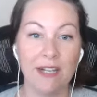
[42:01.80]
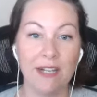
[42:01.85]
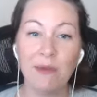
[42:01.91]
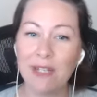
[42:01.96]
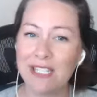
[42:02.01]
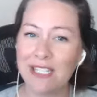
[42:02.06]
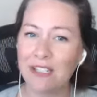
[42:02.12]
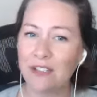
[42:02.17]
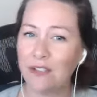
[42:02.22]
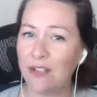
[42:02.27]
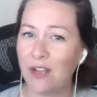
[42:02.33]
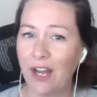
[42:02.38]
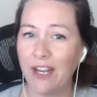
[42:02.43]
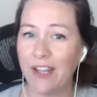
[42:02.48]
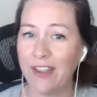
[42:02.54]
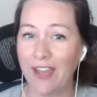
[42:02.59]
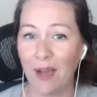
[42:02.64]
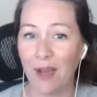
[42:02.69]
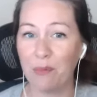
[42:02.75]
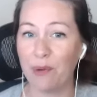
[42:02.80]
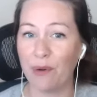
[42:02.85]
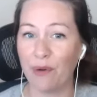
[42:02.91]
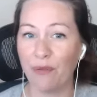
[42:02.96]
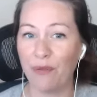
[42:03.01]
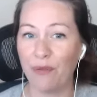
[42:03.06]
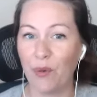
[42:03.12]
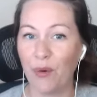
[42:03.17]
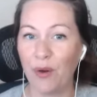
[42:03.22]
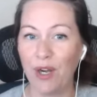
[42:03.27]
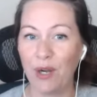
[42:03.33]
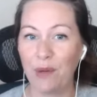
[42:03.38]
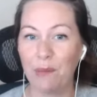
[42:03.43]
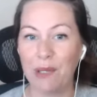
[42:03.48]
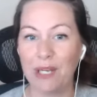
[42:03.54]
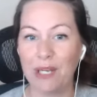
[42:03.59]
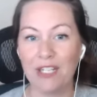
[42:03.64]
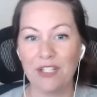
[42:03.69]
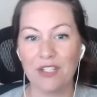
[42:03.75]
We did a lot of that before,
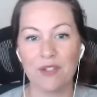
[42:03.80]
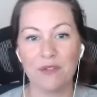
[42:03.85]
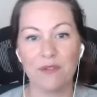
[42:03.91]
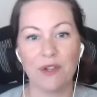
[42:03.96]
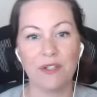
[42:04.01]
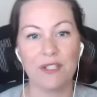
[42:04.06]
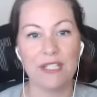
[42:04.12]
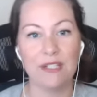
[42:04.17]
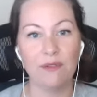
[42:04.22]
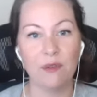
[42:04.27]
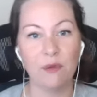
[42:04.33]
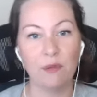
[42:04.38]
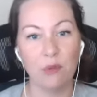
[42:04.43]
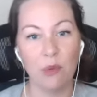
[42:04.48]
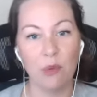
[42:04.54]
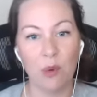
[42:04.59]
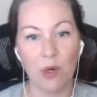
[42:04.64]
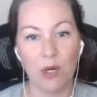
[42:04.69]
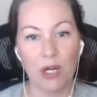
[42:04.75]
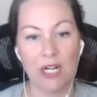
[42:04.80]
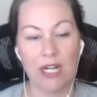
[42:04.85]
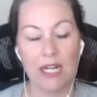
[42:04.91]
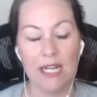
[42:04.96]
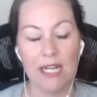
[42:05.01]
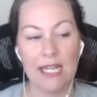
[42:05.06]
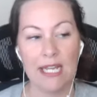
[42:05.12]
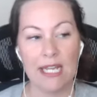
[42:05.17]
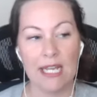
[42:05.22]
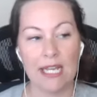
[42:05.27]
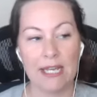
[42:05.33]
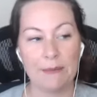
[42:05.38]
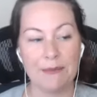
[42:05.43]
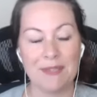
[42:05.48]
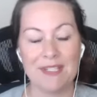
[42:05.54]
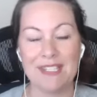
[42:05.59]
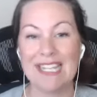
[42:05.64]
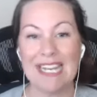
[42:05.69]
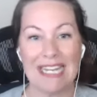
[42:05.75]
but it just felt even more
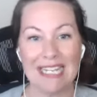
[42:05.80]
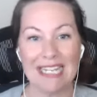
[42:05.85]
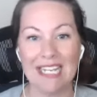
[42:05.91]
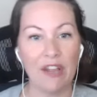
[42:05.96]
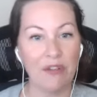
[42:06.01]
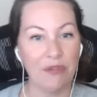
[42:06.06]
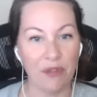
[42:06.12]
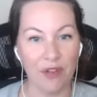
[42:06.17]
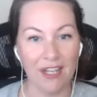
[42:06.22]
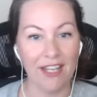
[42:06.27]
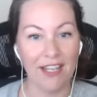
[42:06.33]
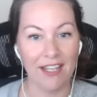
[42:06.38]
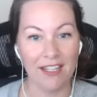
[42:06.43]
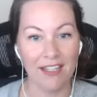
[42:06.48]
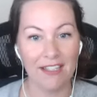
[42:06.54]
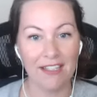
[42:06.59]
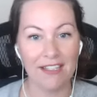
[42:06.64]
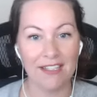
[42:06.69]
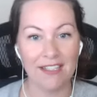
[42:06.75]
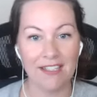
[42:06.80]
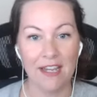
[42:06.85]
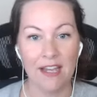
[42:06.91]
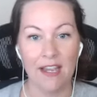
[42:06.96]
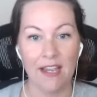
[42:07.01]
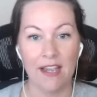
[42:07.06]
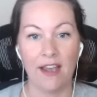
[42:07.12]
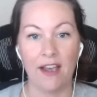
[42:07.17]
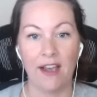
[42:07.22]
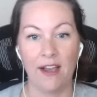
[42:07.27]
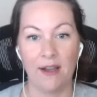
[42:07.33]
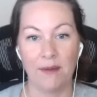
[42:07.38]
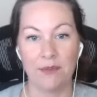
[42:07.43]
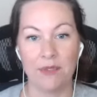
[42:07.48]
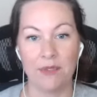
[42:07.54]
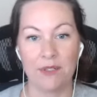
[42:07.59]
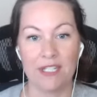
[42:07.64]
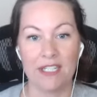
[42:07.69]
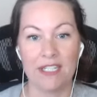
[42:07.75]
significant
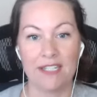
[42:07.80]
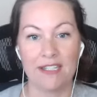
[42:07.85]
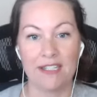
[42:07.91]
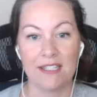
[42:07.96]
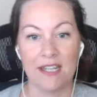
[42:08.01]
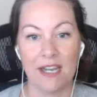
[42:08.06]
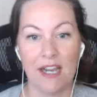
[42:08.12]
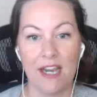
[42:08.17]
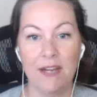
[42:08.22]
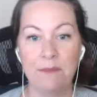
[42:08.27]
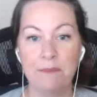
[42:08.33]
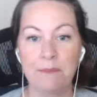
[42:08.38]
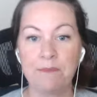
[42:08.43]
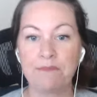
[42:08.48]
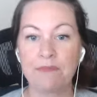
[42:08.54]
during this time.